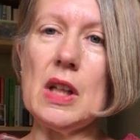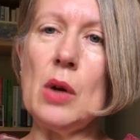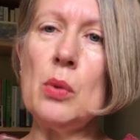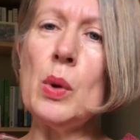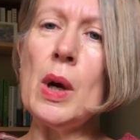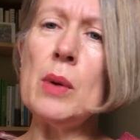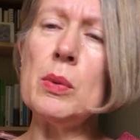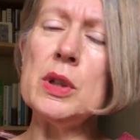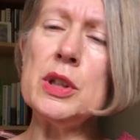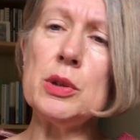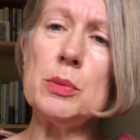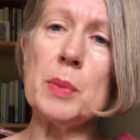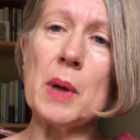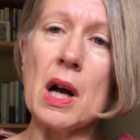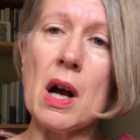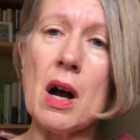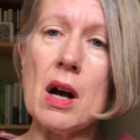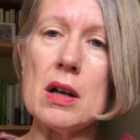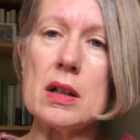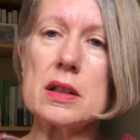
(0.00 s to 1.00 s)
Where would you
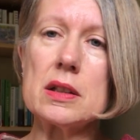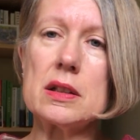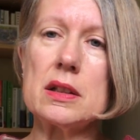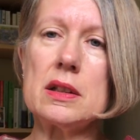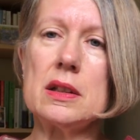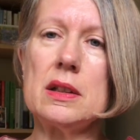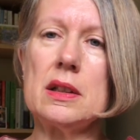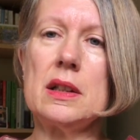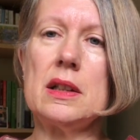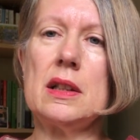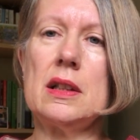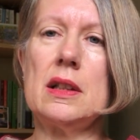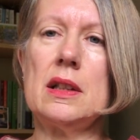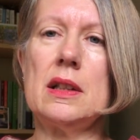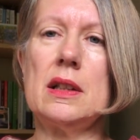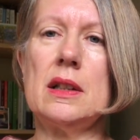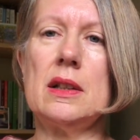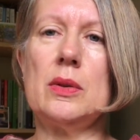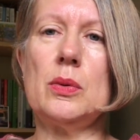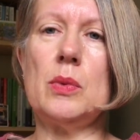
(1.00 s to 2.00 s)
park?
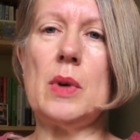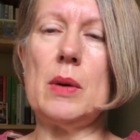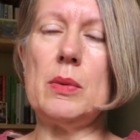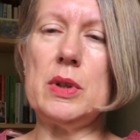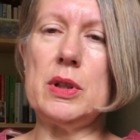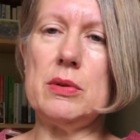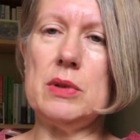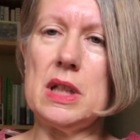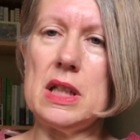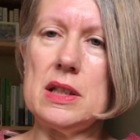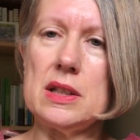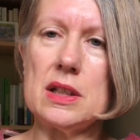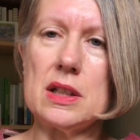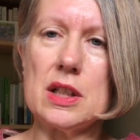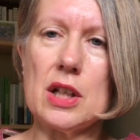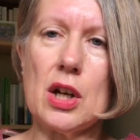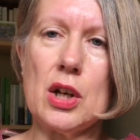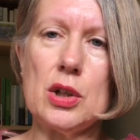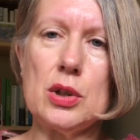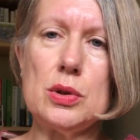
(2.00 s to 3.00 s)
Where will you need to
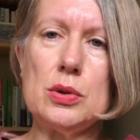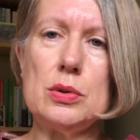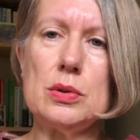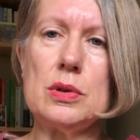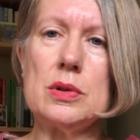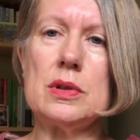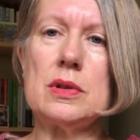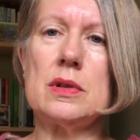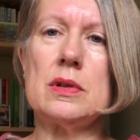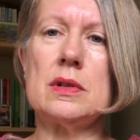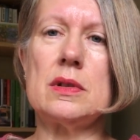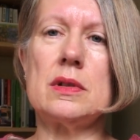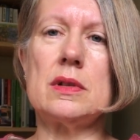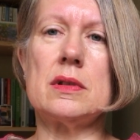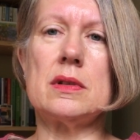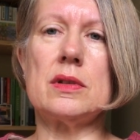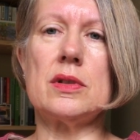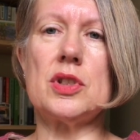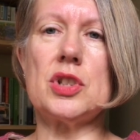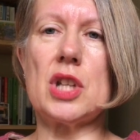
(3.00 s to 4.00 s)
go?
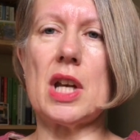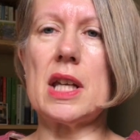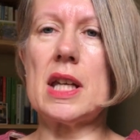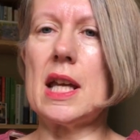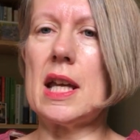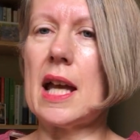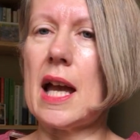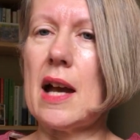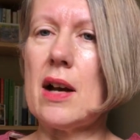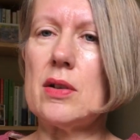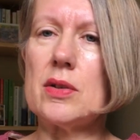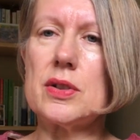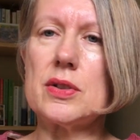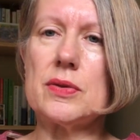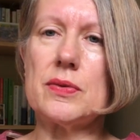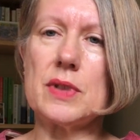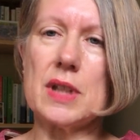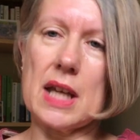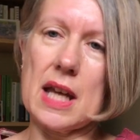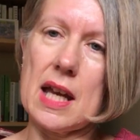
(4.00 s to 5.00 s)
Checking out
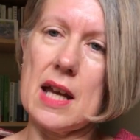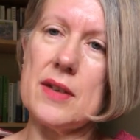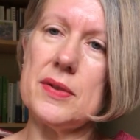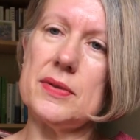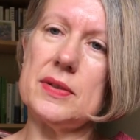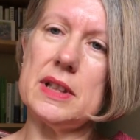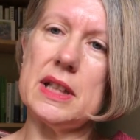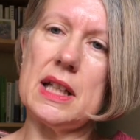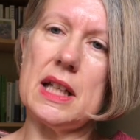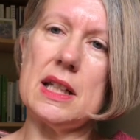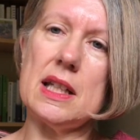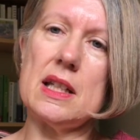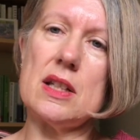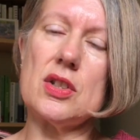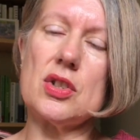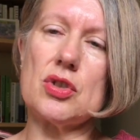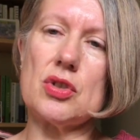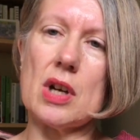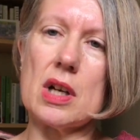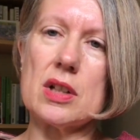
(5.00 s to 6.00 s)
carefully any
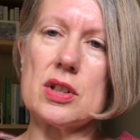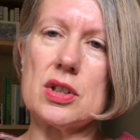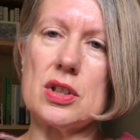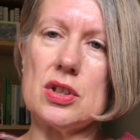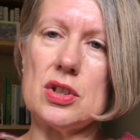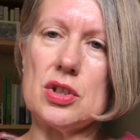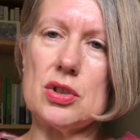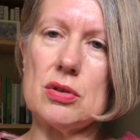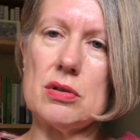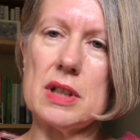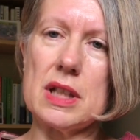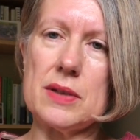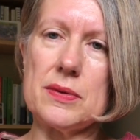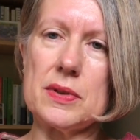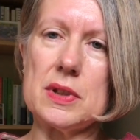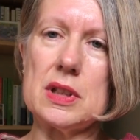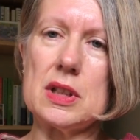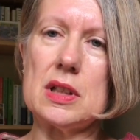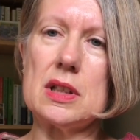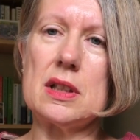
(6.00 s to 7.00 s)
instructions you're
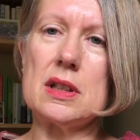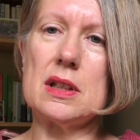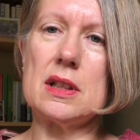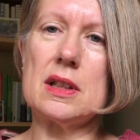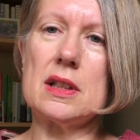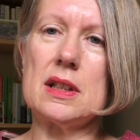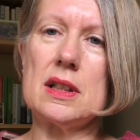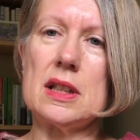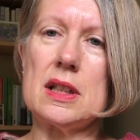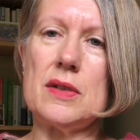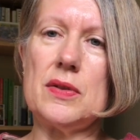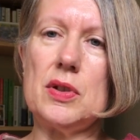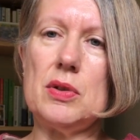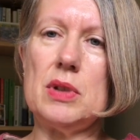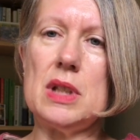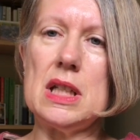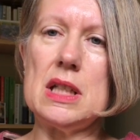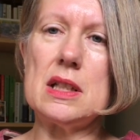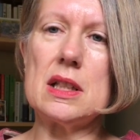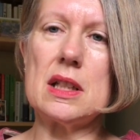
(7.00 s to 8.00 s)
given if you
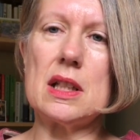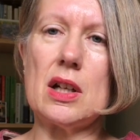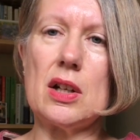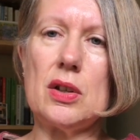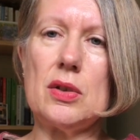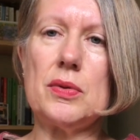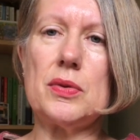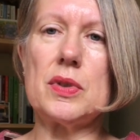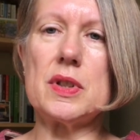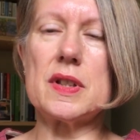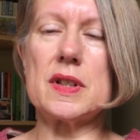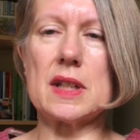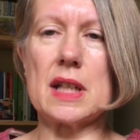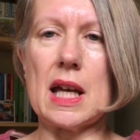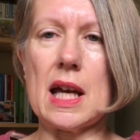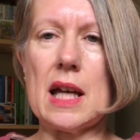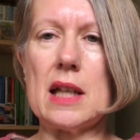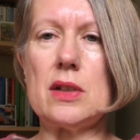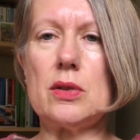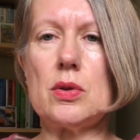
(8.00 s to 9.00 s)
need to go for a
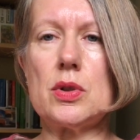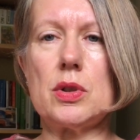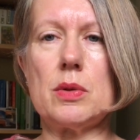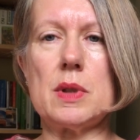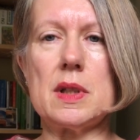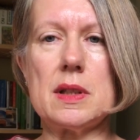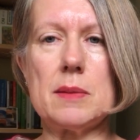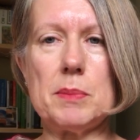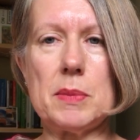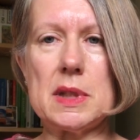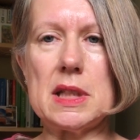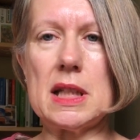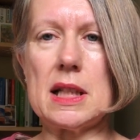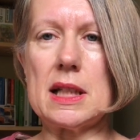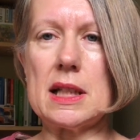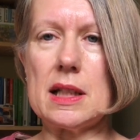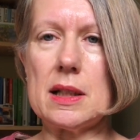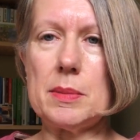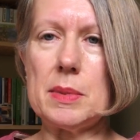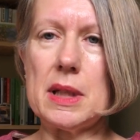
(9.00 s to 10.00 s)
scan or to a
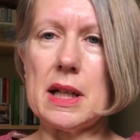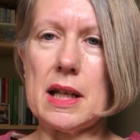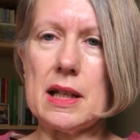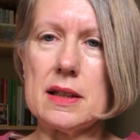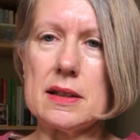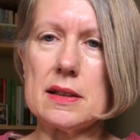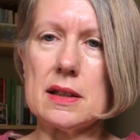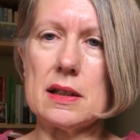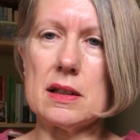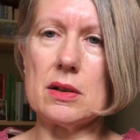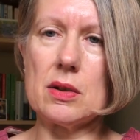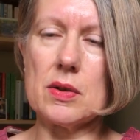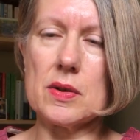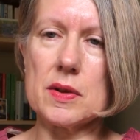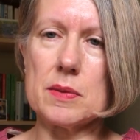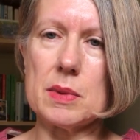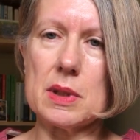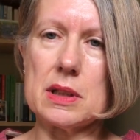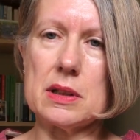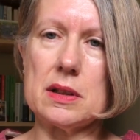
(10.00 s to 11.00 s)
particular place in the
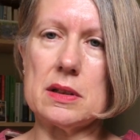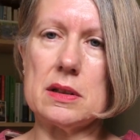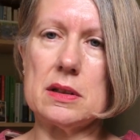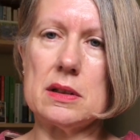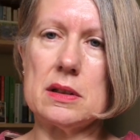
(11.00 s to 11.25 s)
hospital.